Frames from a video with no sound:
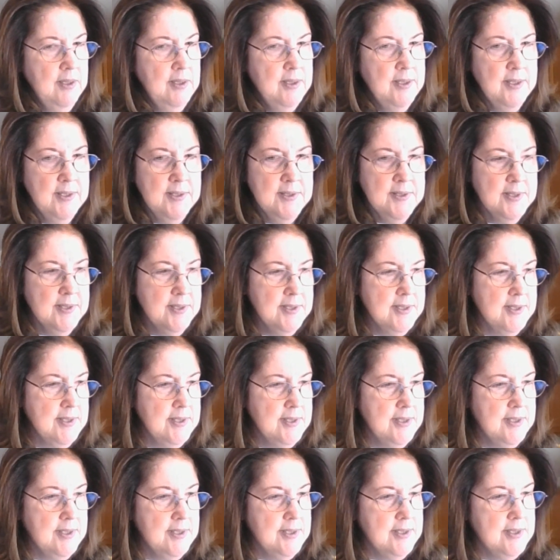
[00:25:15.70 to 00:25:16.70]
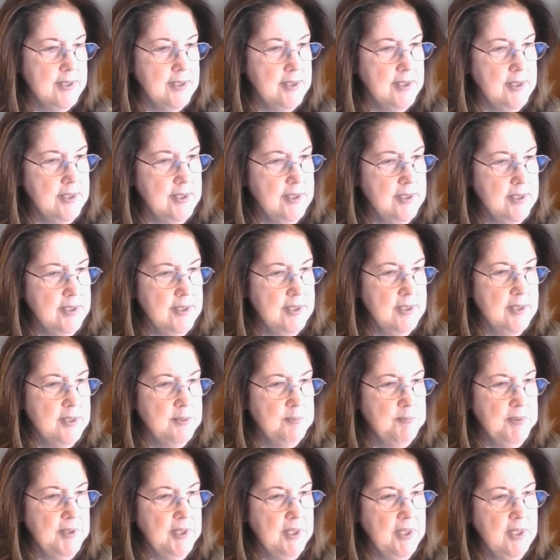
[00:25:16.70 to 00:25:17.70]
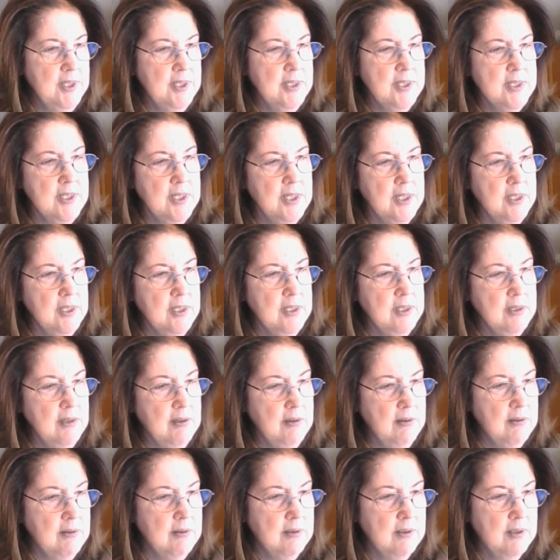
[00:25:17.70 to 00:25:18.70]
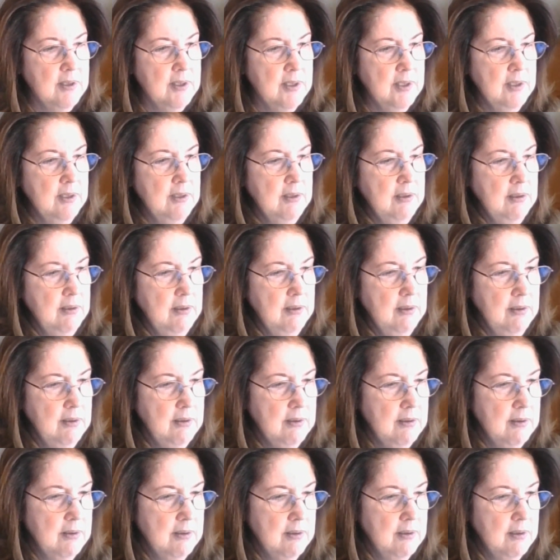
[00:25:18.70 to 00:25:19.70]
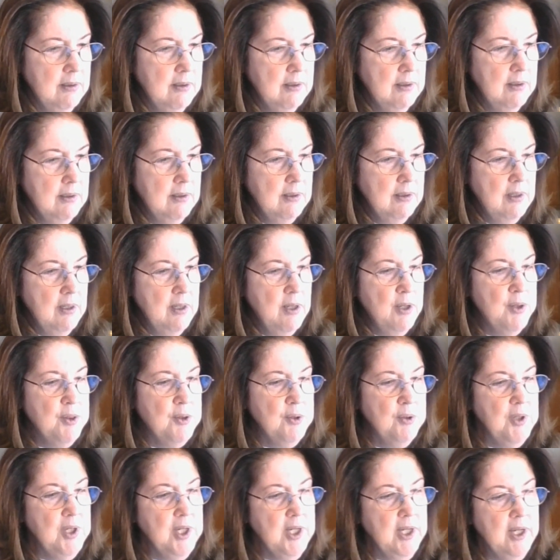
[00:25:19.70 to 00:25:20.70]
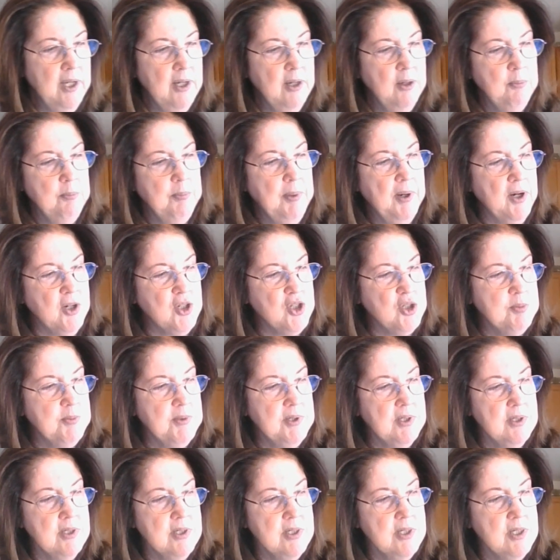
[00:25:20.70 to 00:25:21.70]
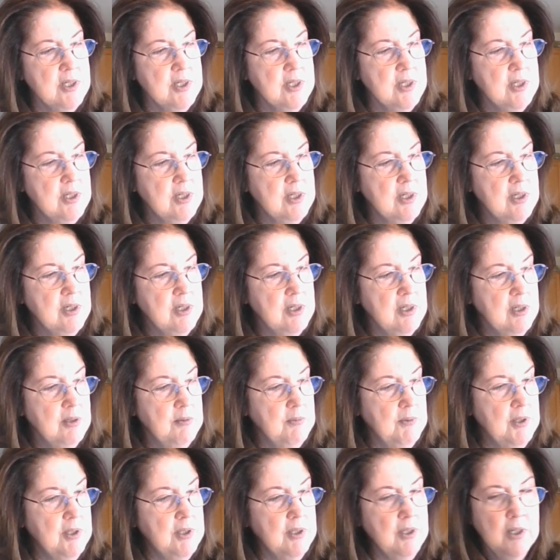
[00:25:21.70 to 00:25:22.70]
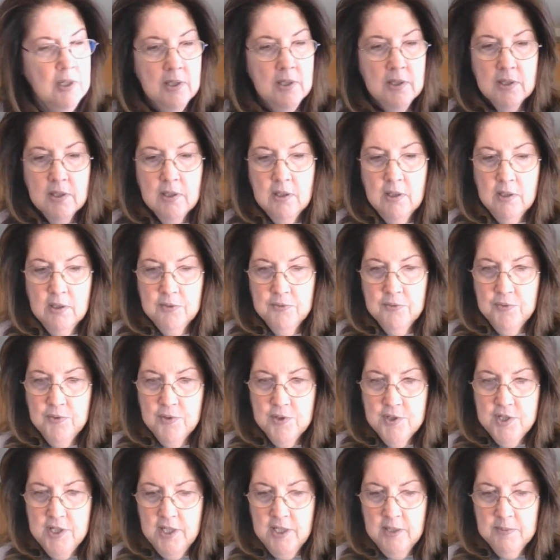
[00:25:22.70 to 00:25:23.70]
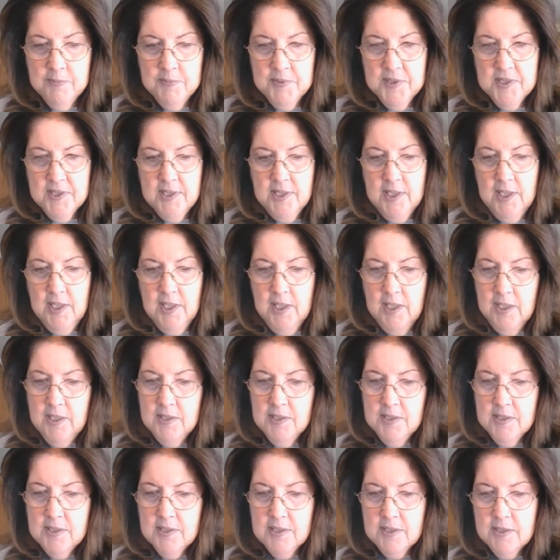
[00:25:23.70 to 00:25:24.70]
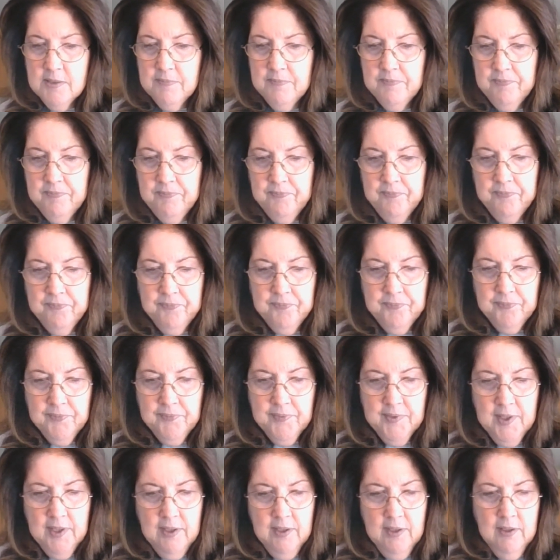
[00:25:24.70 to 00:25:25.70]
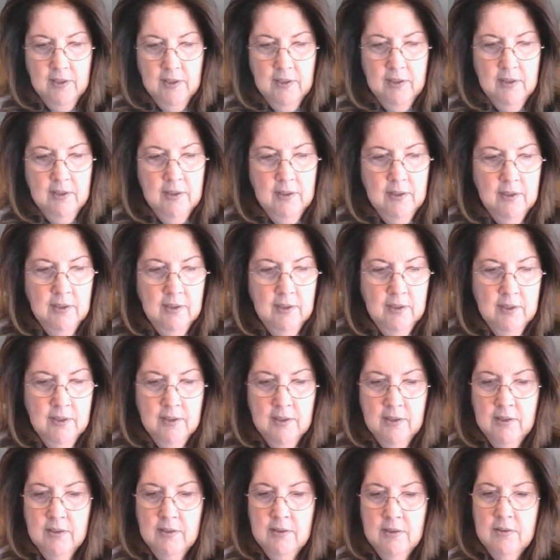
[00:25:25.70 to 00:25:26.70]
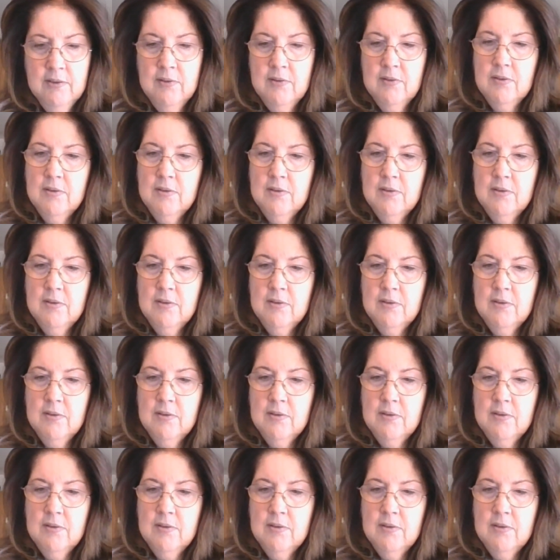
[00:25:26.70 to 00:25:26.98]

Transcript: this is being done on 30 count parchment with all the called for DMCs. And